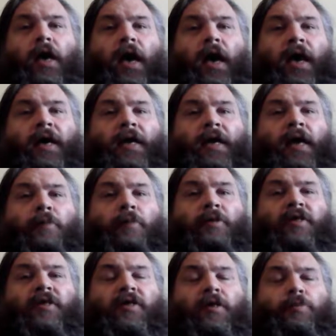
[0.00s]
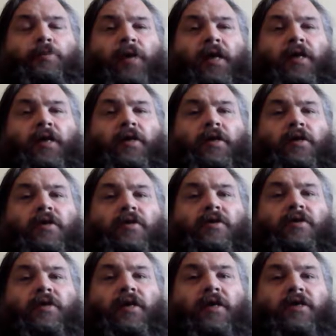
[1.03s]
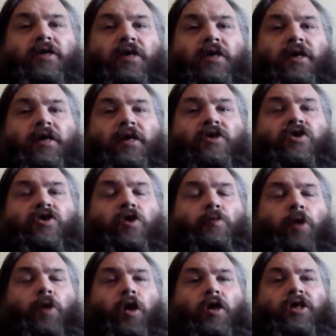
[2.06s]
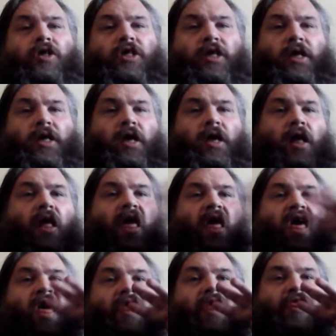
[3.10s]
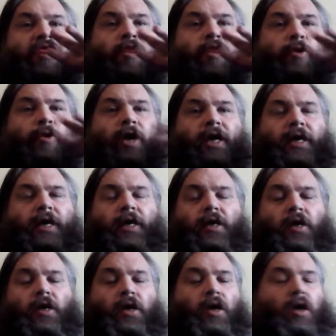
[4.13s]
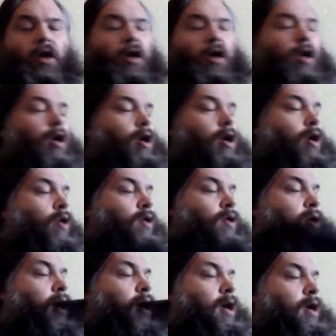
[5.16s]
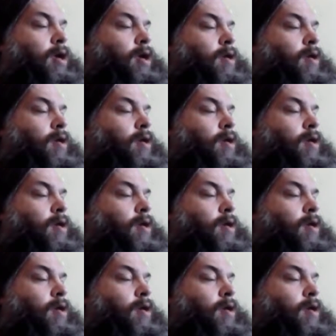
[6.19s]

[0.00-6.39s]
ANM and CBN teaching is Sermonology 3. Okay.